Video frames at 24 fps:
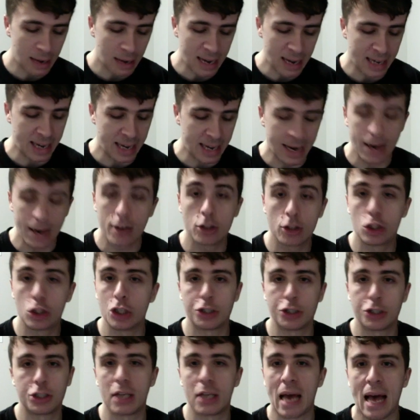I care
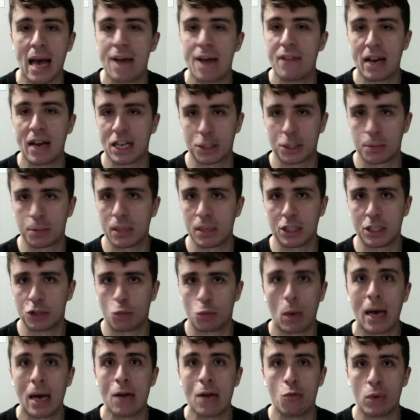just to have x plus
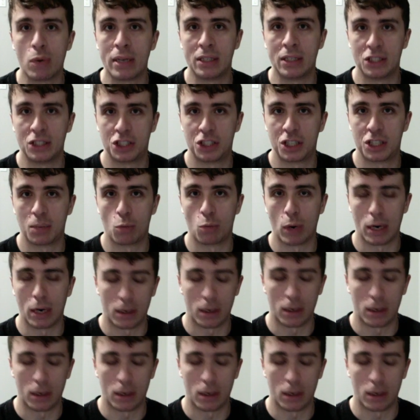y written somewhere.